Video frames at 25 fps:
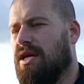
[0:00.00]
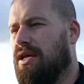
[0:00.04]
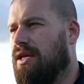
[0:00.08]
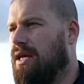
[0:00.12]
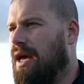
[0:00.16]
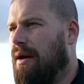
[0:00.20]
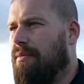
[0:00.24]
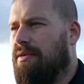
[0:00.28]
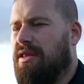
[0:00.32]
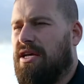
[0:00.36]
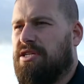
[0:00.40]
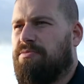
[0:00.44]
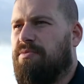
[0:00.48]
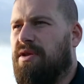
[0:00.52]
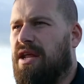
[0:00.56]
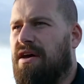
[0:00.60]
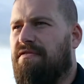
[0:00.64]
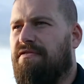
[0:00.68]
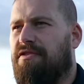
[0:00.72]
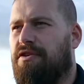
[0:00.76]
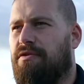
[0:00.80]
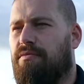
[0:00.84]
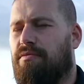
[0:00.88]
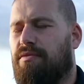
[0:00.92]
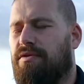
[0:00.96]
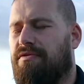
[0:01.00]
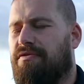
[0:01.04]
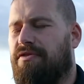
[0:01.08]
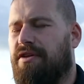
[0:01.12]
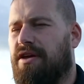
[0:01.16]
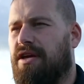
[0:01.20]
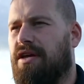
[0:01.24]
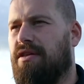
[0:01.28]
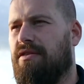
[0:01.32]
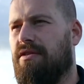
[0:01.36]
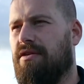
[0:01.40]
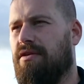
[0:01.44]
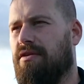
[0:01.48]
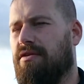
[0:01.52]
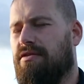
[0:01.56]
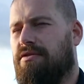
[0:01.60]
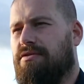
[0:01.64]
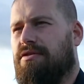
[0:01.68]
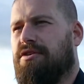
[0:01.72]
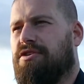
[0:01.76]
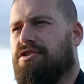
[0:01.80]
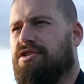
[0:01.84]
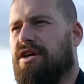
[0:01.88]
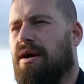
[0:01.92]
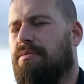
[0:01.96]
Yeah, that's been evident with
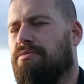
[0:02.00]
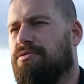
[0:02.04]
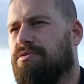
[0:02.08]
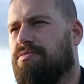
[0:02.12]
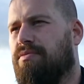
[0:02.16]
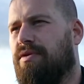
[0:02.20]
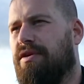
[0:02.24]
the subs